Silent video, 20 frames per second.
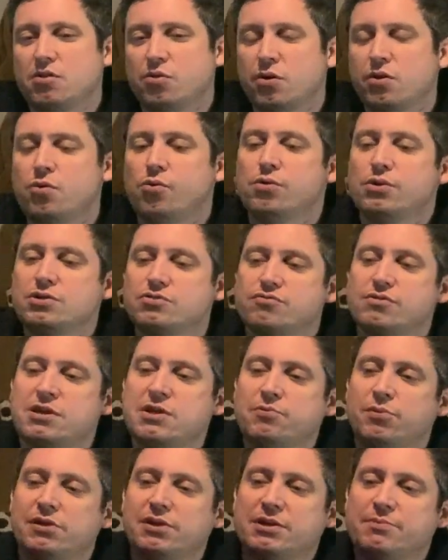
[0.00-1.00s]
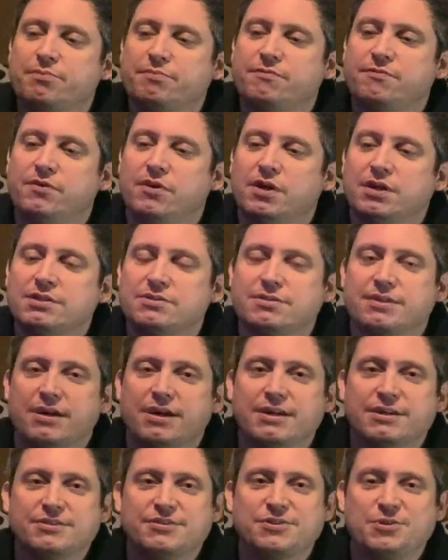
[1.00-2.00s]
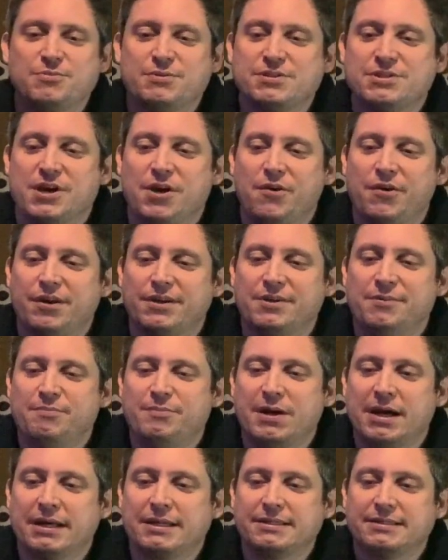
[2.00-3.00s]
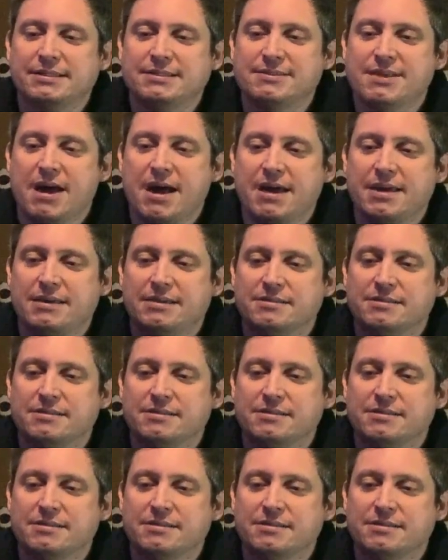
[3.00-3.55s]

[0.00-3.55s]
I always really wanted to find Super Turrican back in the day,